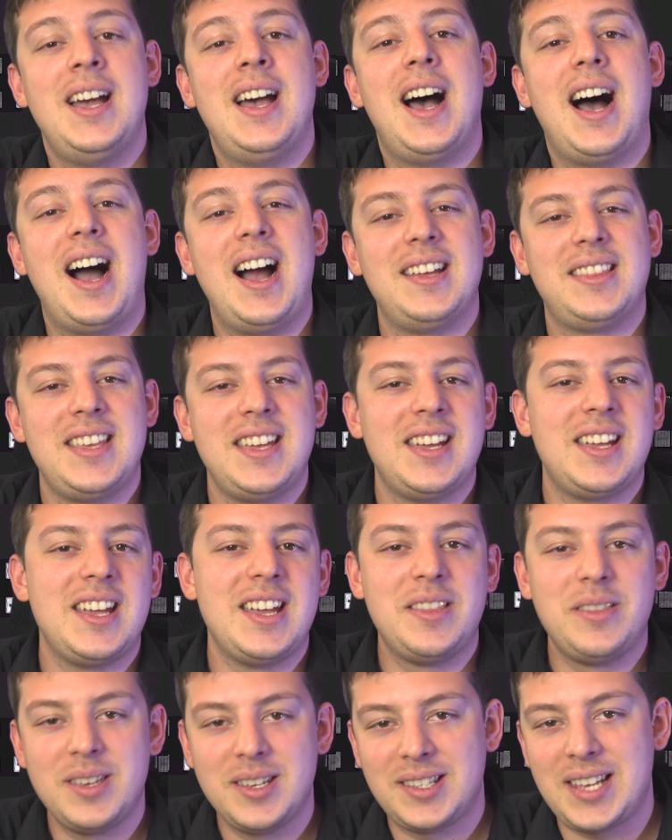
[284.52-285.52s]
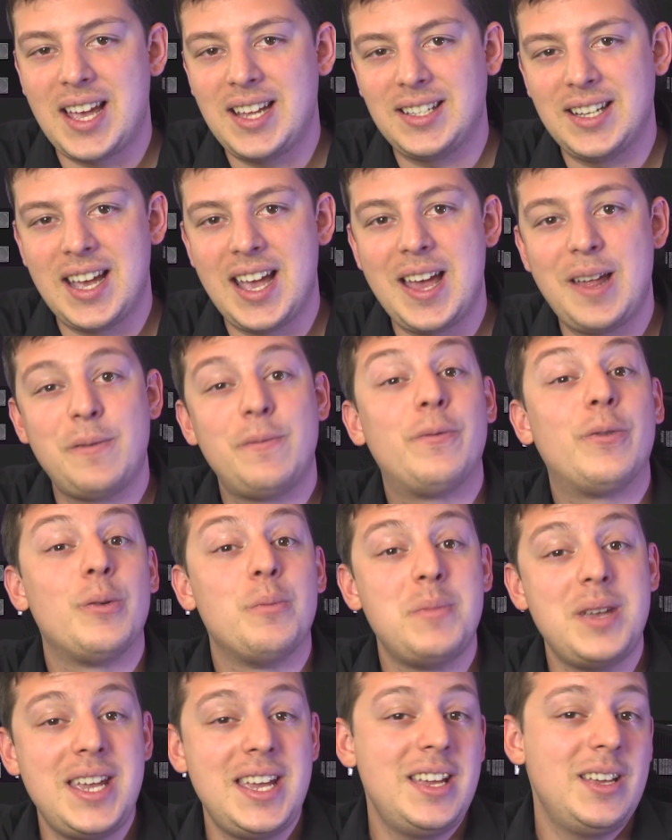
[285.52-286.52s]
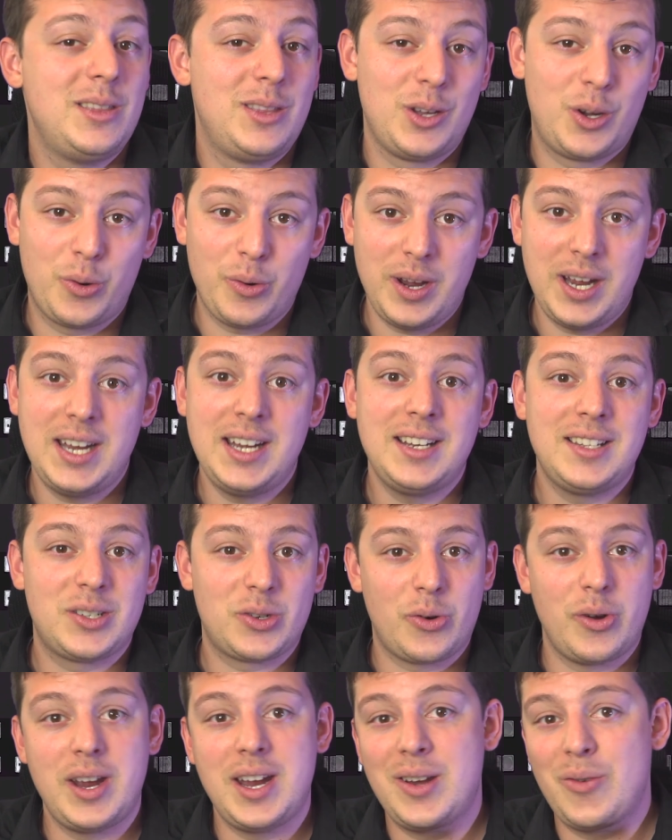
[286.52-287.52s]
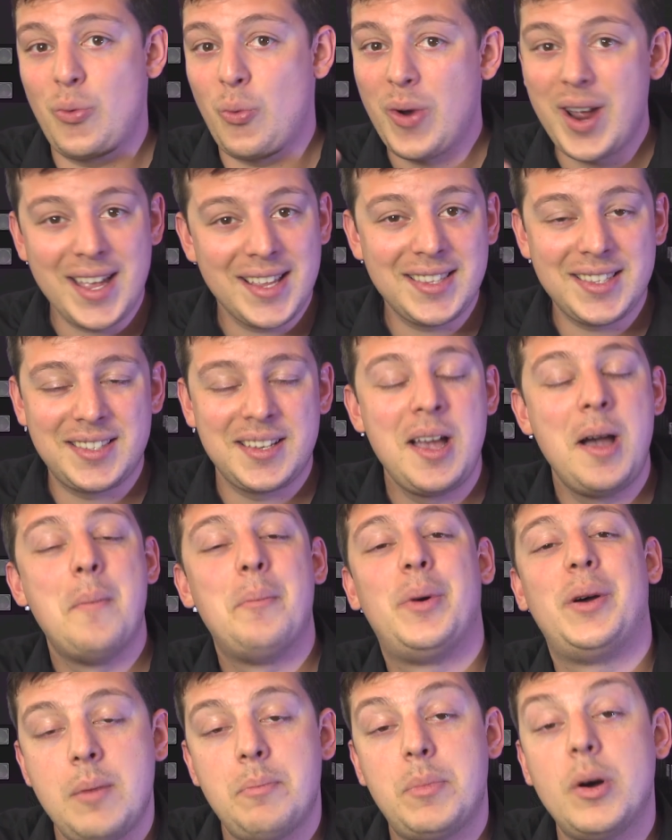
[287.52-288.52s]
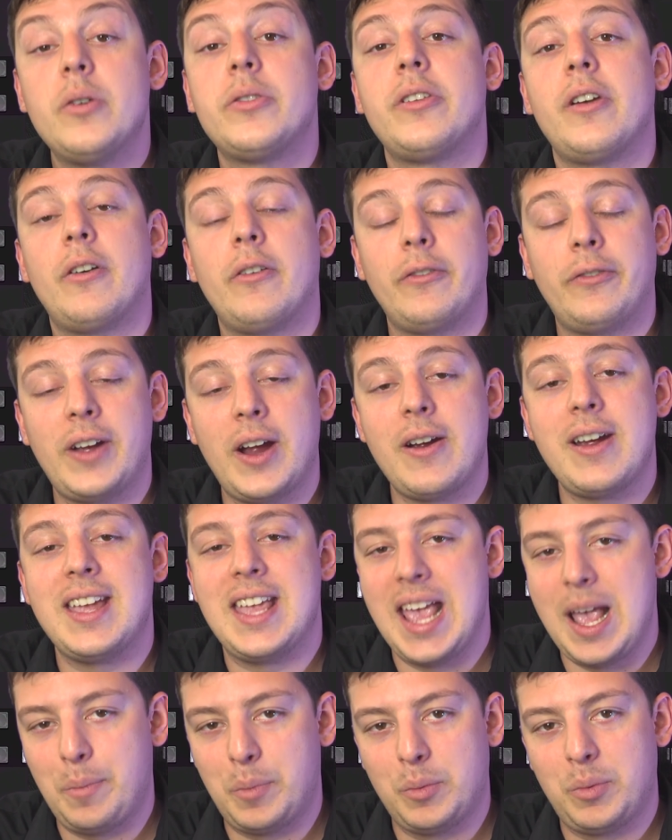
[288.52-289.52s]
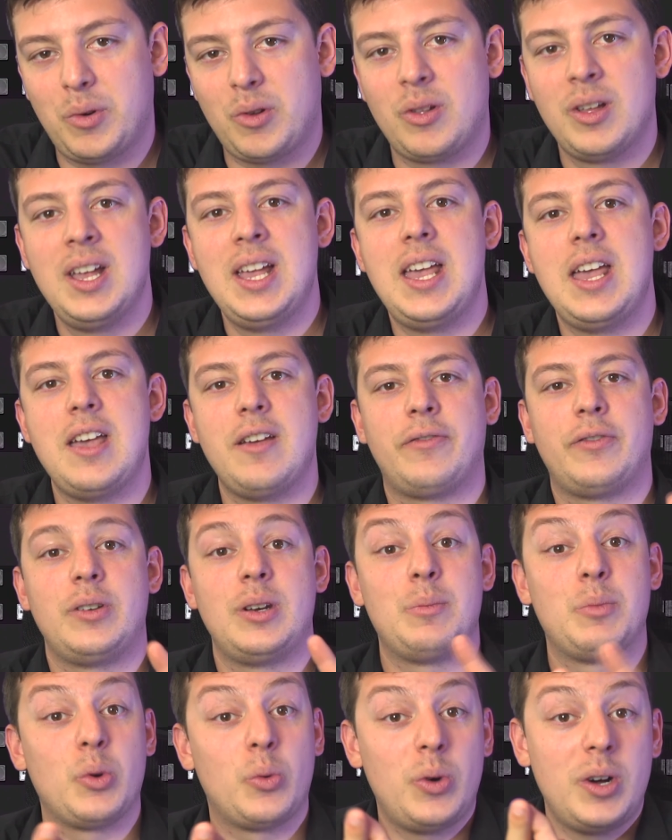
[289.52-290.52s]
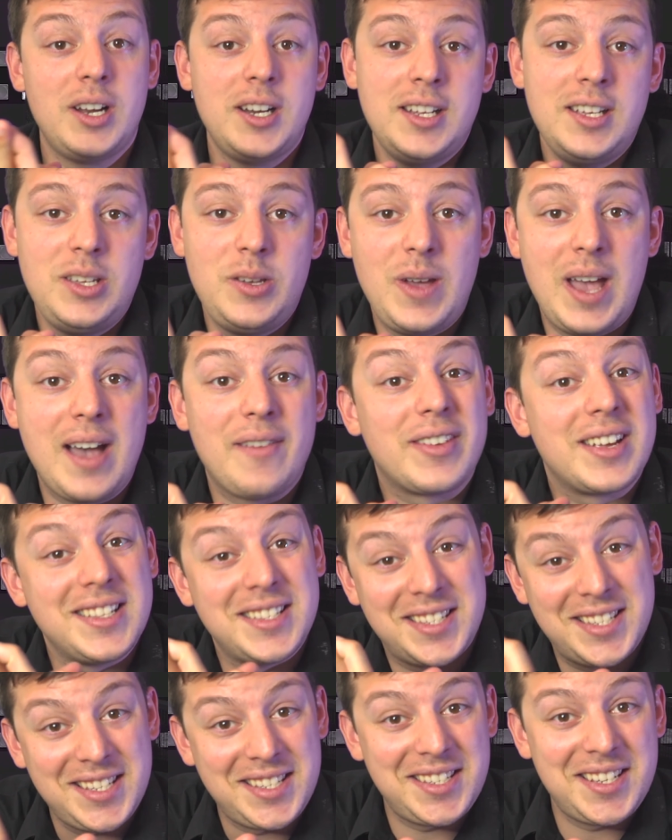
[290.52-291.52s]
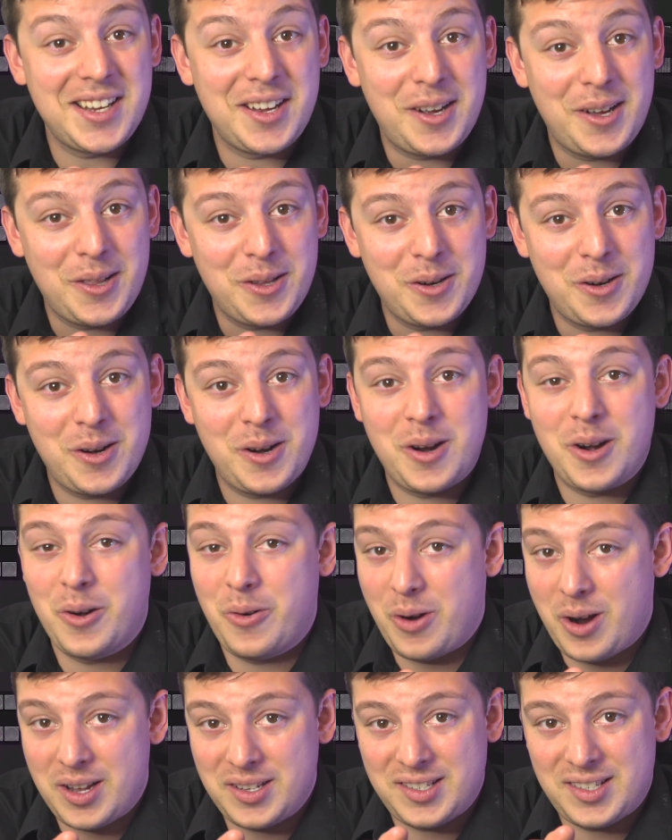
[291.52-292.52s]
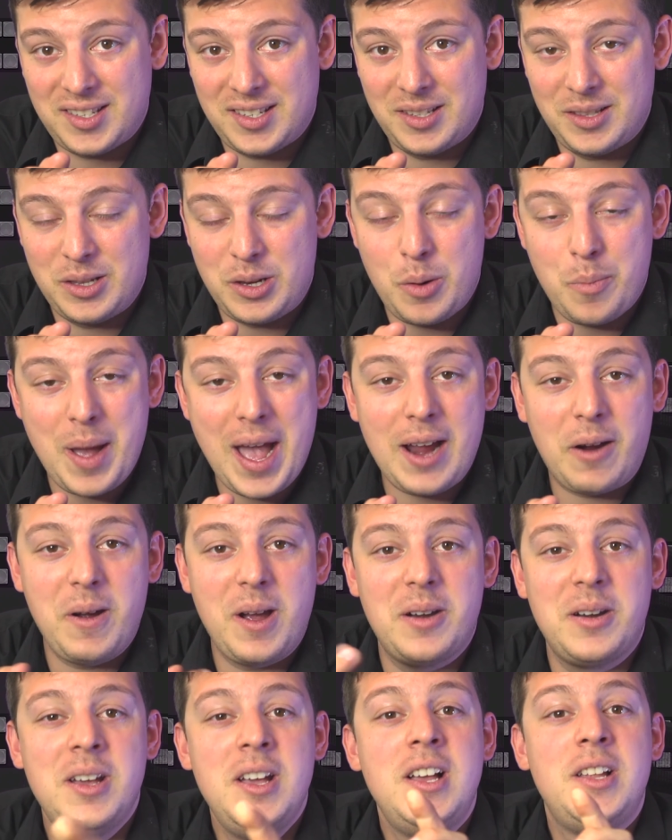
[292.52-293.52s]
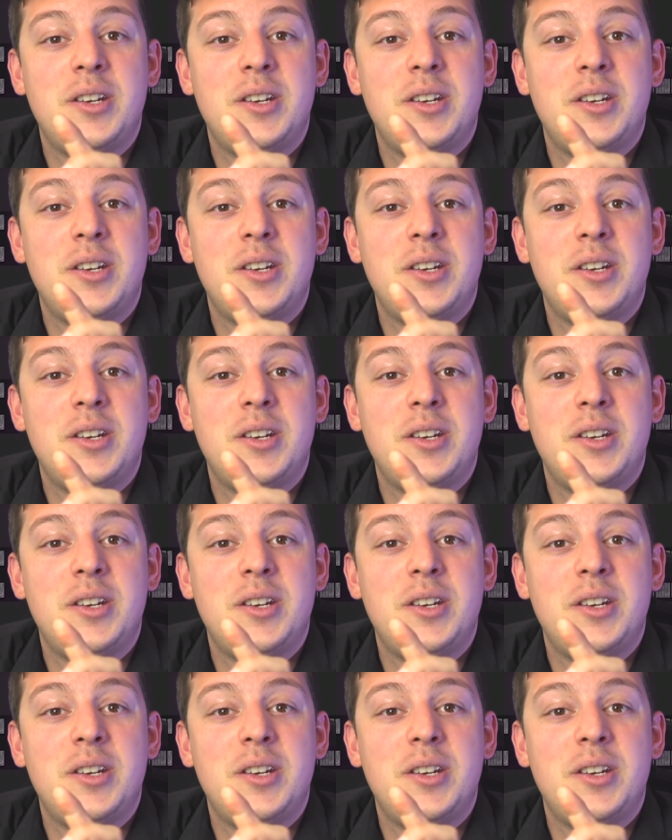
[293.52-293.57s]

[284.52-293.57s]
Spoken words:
I think in this head-to-head, for me, the green screen wins, but both are very capable. If number one, you have consistent color across your background.